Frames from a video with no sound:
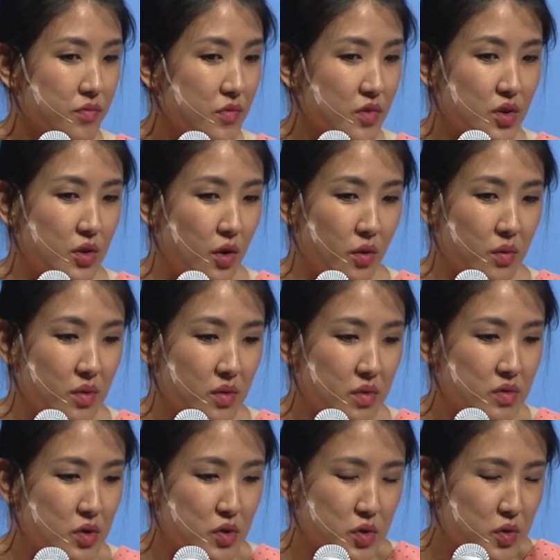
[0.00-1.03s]

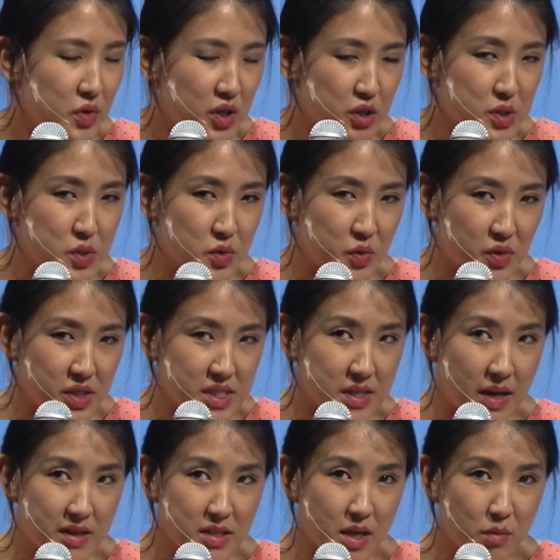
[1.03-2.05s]
you hear stories
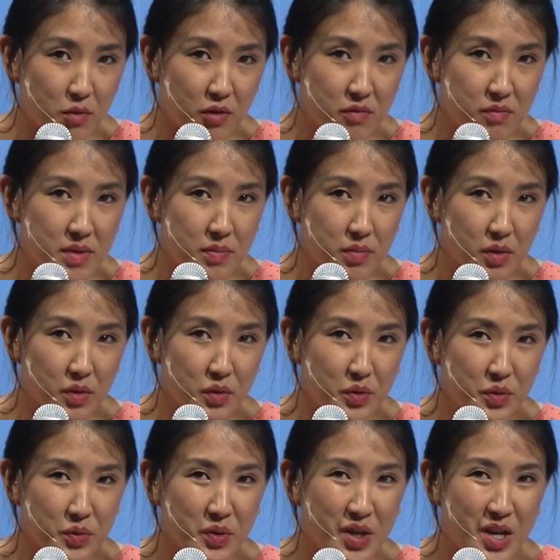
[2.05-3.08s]
on Tumblr of people
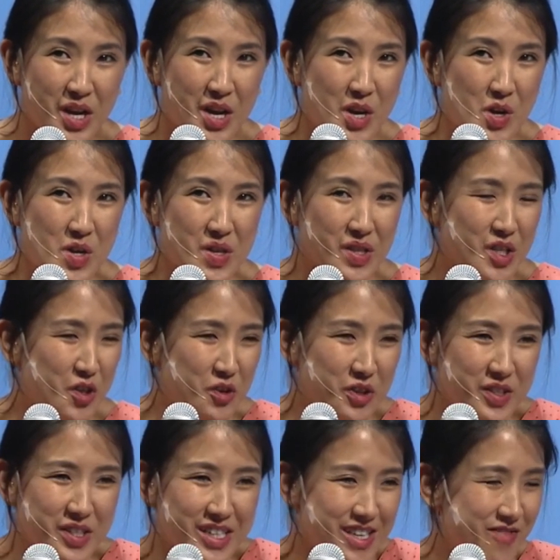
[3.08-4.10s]
who
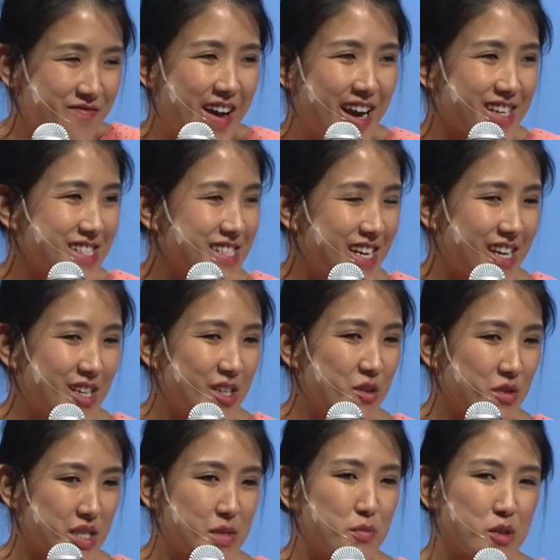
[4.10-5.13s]
literally, in fact, say,
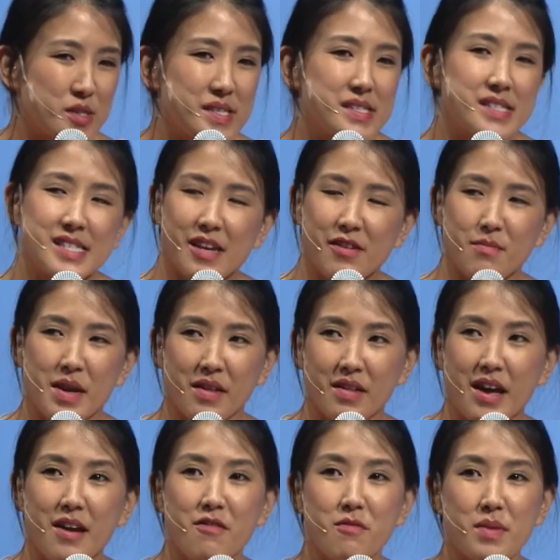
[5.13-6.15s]
this person saved my
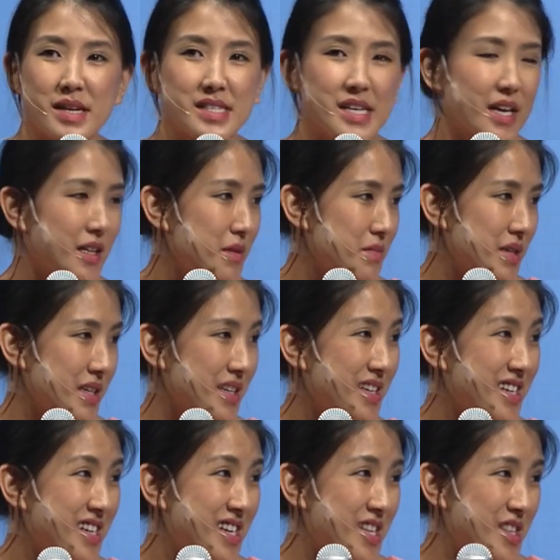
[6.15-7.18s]
life by telling me
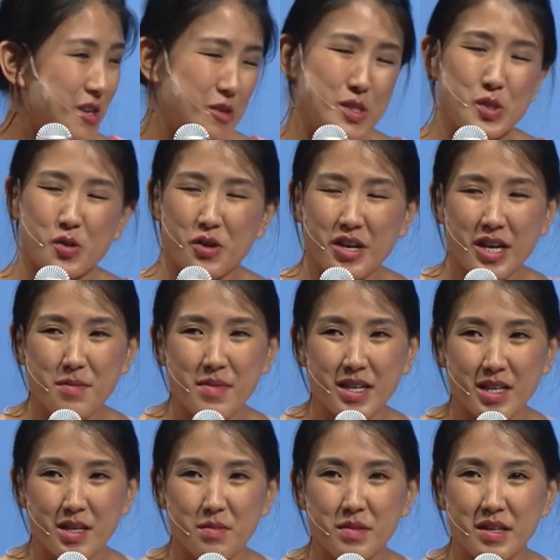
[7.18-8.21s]
their story,
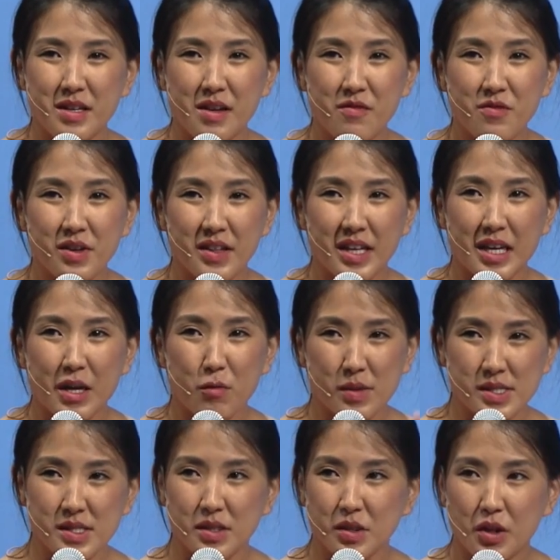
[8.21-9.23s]
making me feel like I
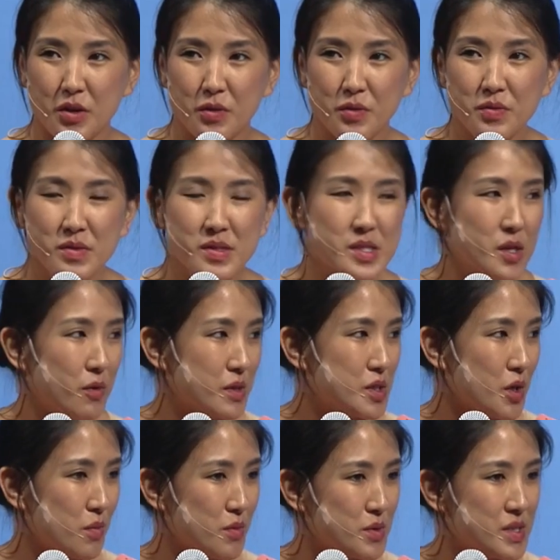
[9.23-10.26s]
wasn't alone. So it's
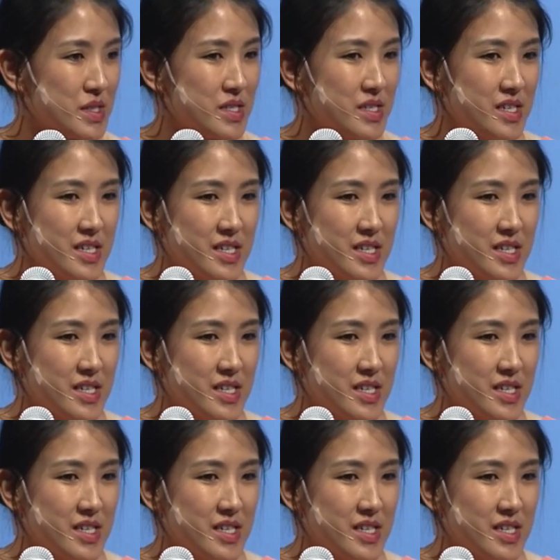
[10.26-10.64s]
almost